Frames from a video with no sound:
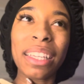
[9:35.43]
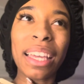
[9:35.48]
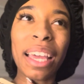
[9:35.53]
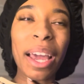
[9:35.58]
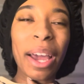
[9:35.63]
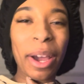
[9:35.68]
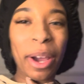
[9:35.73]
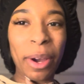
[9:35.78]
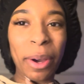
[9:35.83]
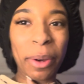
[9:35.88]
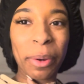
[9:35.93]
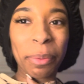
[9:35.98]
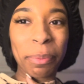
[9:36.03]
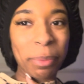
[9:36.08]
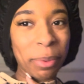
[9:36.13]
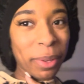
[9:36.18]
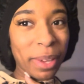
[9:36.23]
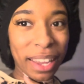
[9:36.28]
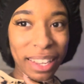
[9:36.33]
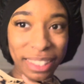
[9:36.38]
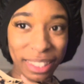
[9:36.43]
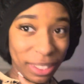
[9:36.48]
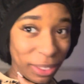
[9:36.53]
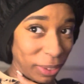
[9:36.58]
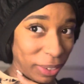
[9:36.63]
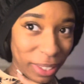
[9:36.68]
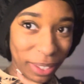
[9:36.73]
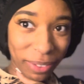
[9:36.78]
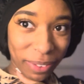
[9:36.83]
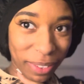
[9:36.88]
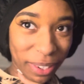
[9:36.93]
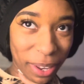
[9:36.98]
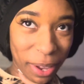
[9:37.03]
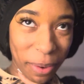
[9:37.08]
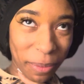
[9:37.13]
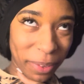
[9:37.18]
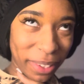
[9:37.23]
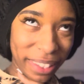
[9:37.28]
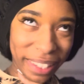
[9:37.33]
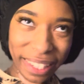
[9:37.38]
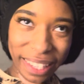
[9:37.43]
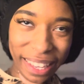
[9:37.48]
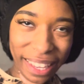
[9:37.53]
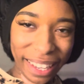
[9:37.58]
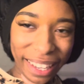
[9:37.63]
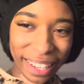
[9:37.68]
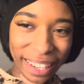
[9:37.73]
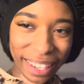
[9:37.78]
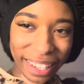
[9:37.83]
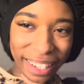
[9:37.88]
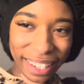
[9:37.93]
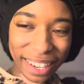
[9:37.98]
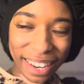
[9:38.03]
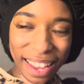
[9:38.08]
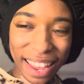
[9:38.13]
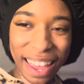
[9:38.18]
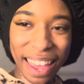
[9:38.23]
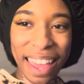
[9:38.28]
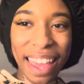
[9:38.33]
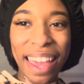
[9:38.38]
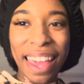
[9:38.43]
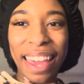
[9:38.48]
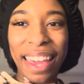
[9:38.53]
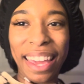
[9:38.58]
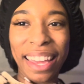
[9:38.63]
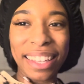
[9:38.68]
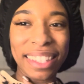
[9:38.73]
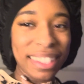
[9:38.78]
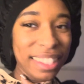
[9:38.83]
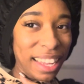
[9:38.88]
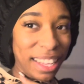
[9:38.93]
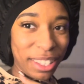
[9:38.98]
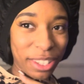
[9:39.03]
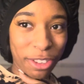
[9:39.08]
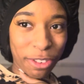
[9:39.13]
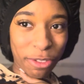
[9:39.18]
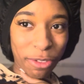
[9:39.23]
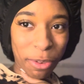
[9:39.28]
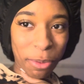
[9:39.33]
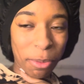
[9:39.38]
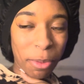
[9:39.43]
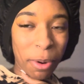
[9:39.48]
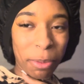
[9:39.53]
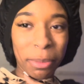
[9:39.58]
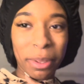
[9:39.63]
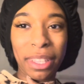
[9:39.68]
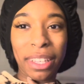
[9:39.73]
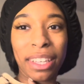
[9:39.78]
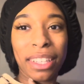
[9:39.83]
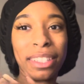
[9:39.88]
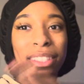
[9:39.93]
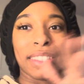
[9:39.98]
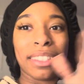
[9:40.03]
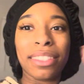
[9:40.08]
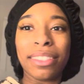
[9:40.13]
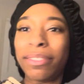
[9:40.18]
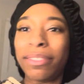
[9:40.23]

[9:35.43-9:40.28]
I hope you guys enjoyed this video once again. And stay tuned for more because